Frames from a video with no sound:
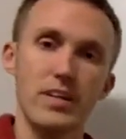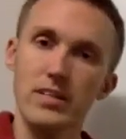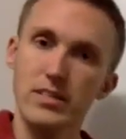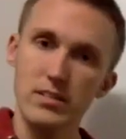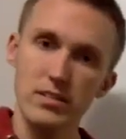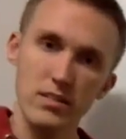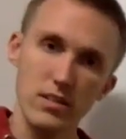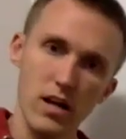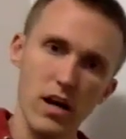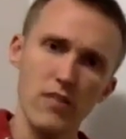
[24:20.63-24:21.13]

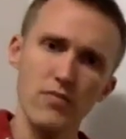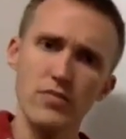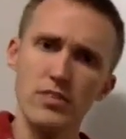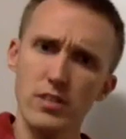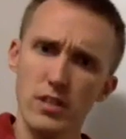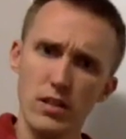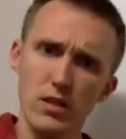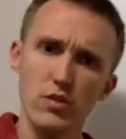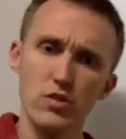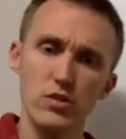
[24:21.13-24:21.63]
It's
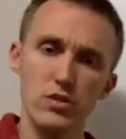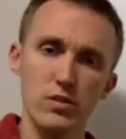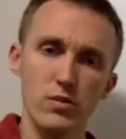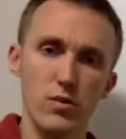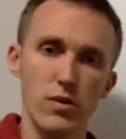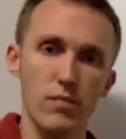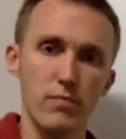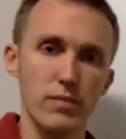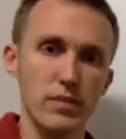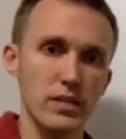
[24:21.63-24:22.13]
often close to
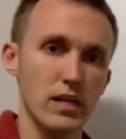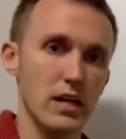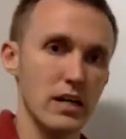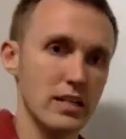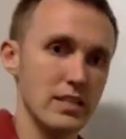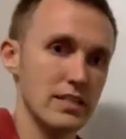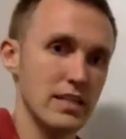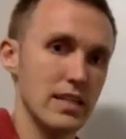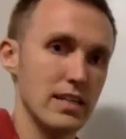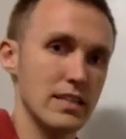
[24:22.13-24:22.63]
1, but
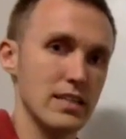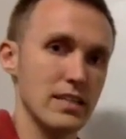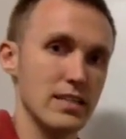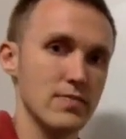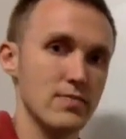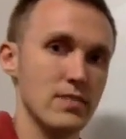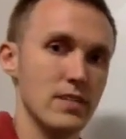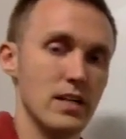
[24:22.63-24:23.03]
not exactly.